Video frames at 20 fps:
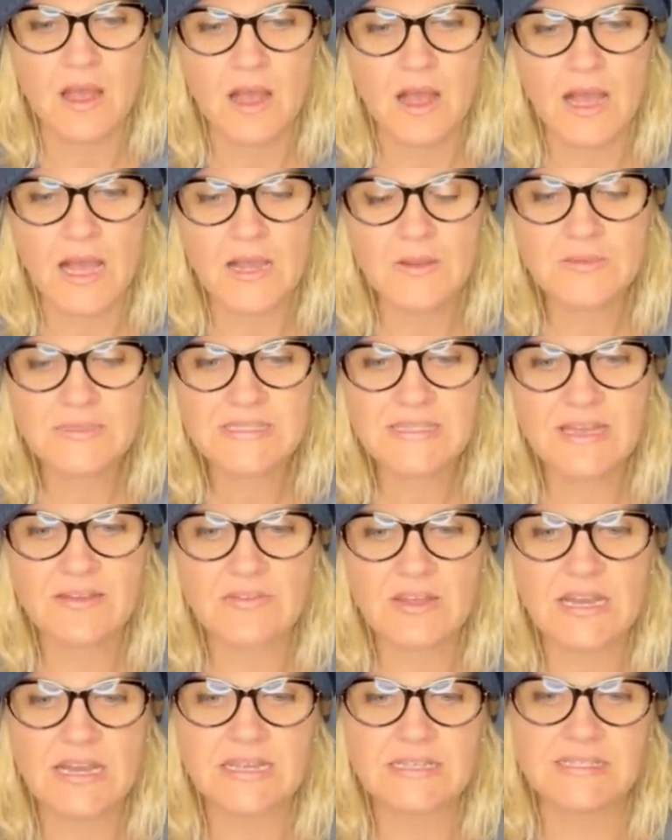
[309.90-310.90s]
I was
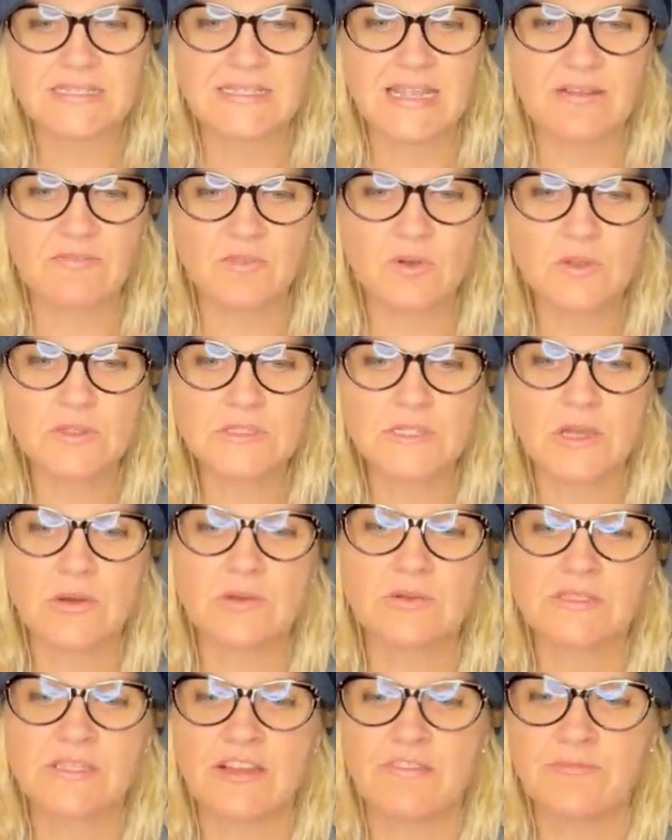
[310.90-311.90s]
given several
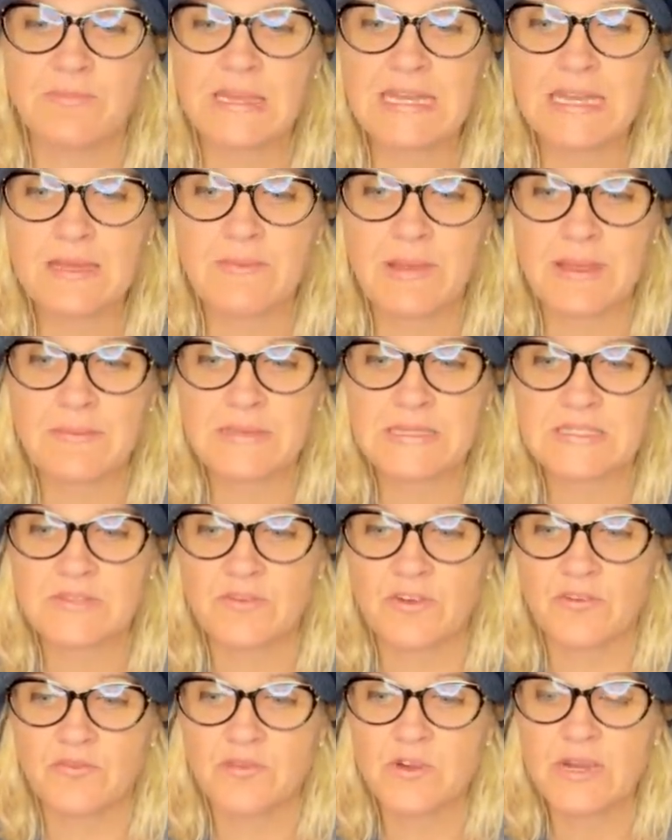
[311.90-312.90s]
totes of Beanie Babies
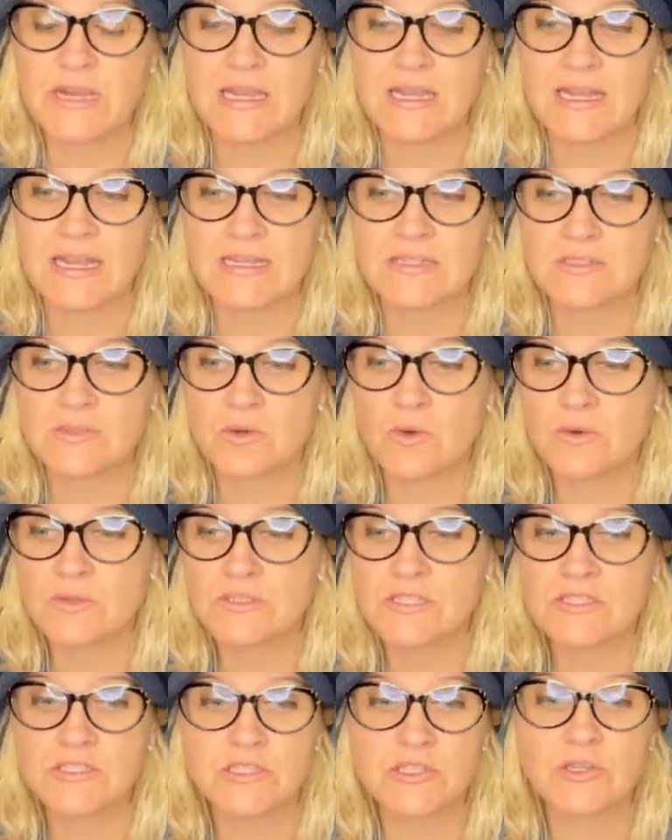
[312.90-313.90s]
for free and
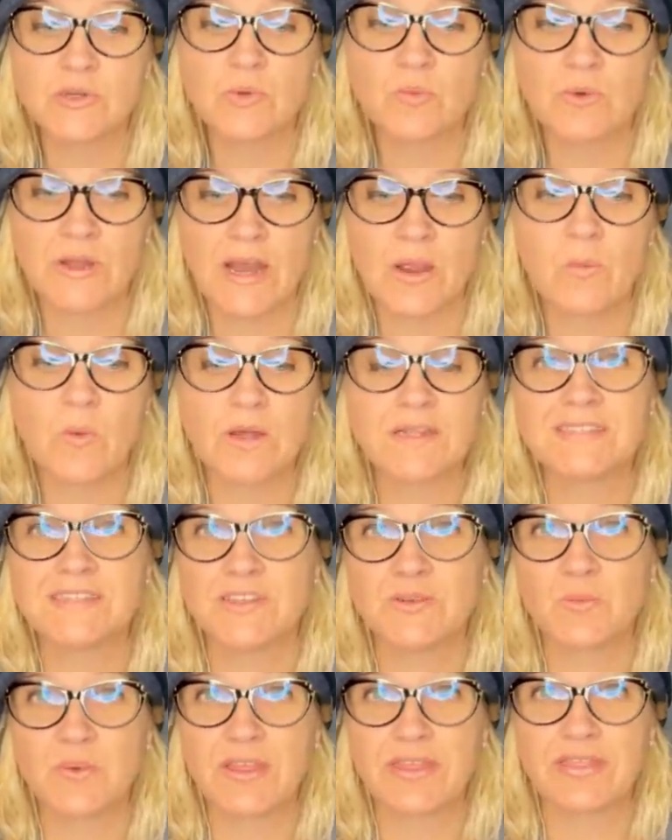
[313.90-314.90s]
told to do what I
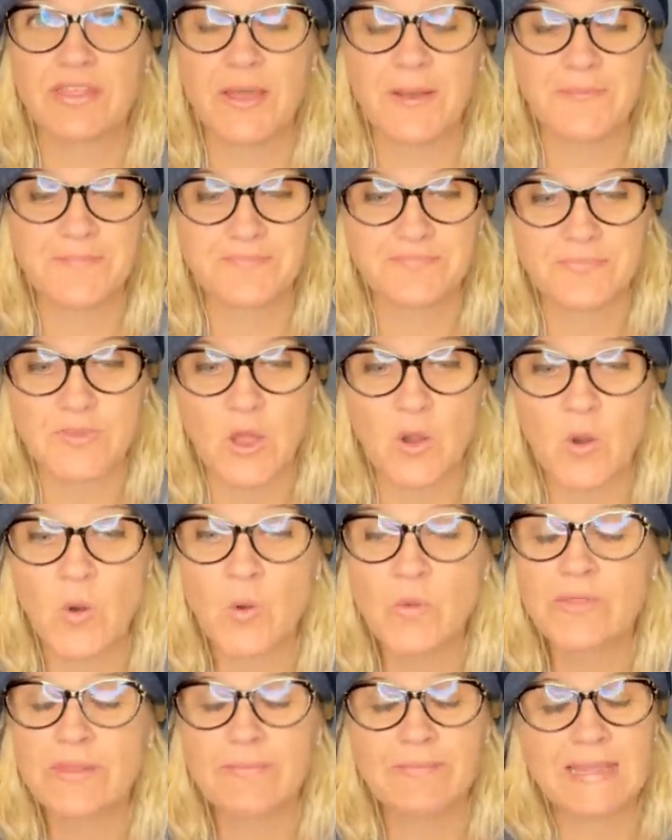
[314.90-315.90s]
wanted with them.
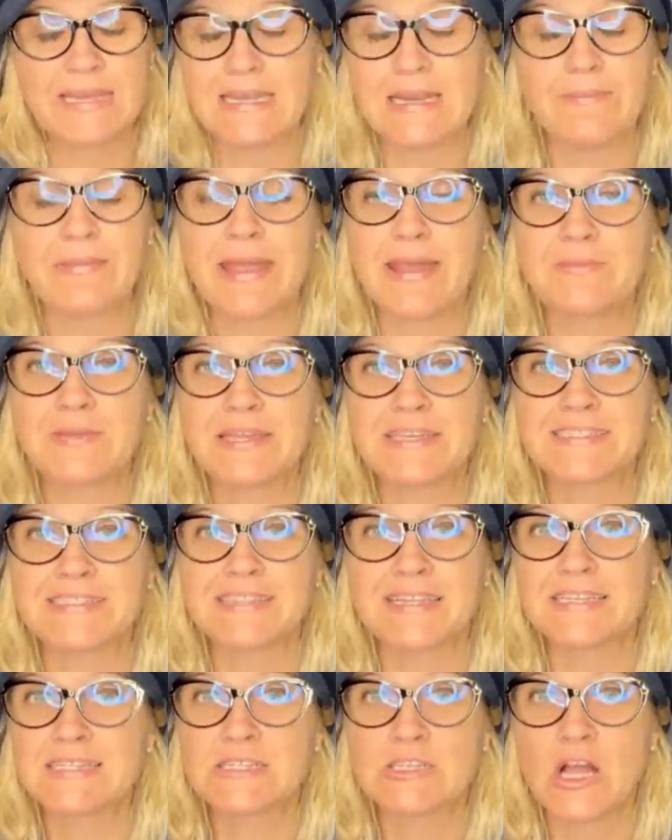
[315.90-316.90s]
Oh, the Beanie
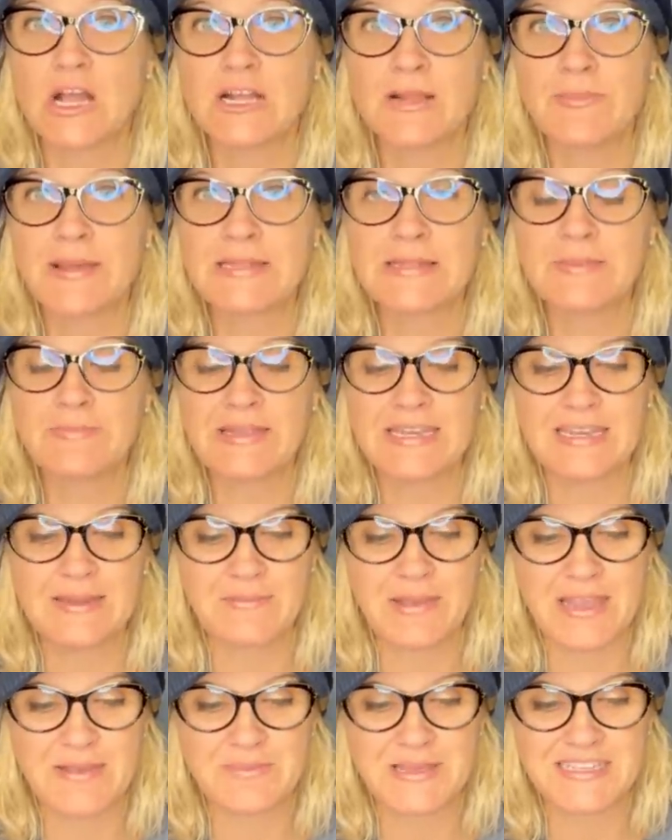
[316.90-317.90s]
Babies. Let's talk about the Beanie
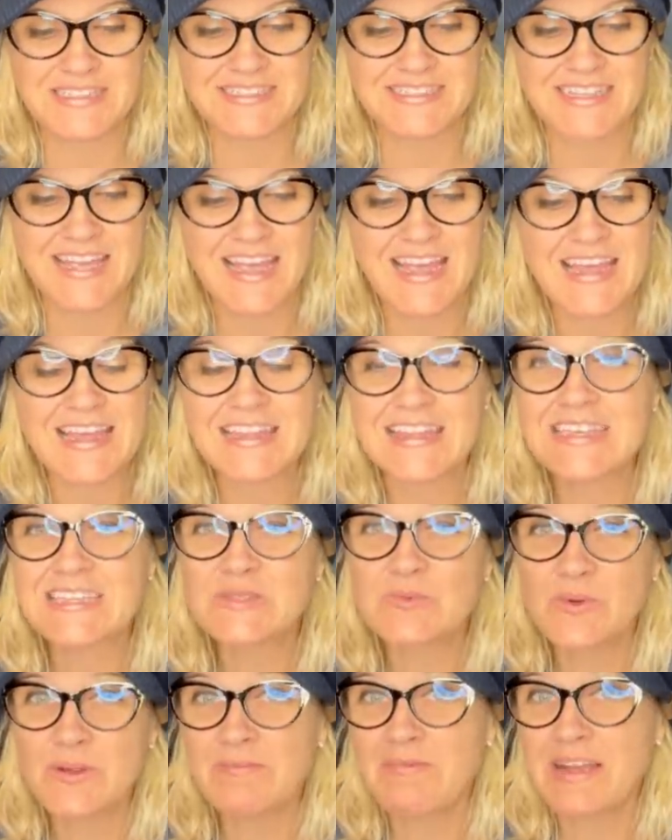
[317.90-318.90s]
Babies.
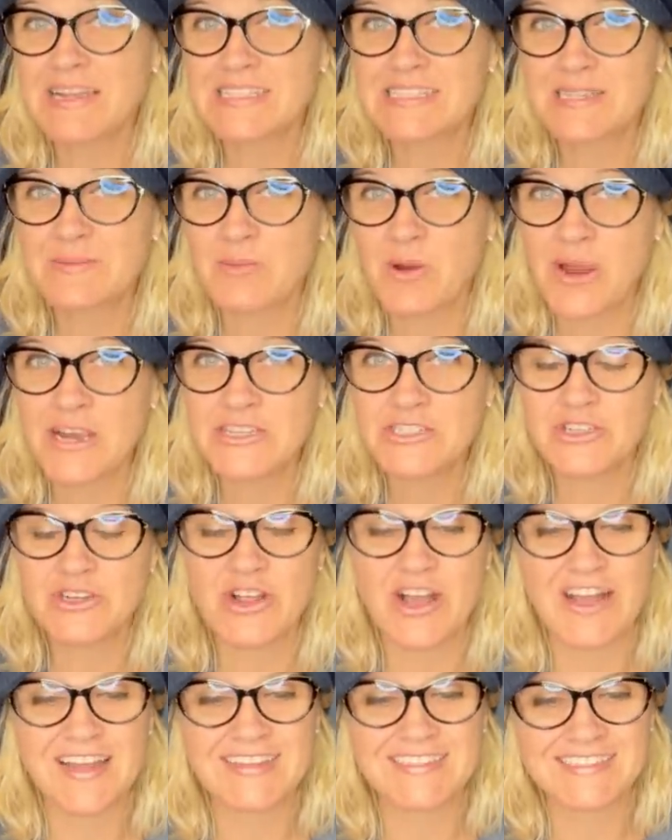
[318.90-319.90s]
This one might surprise you
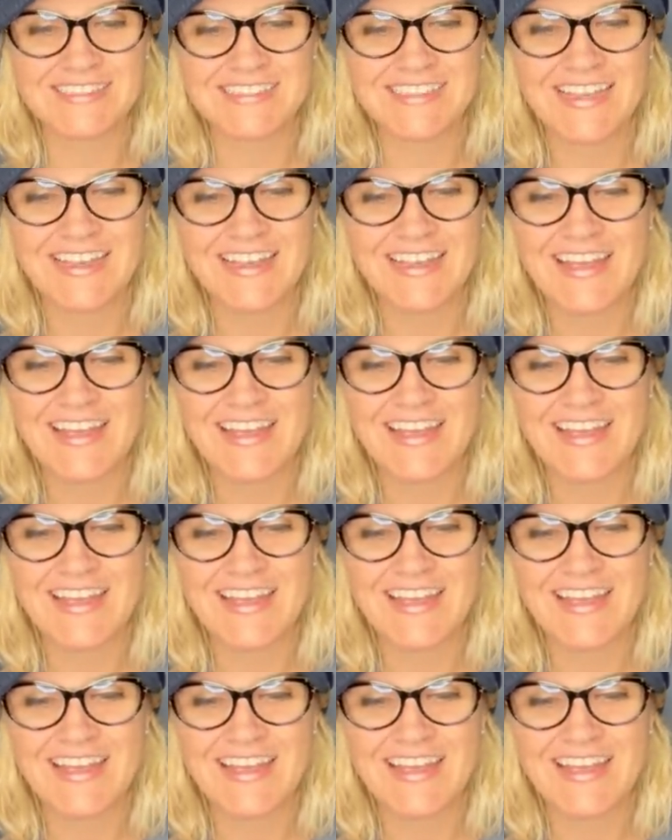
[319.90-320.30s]
guys.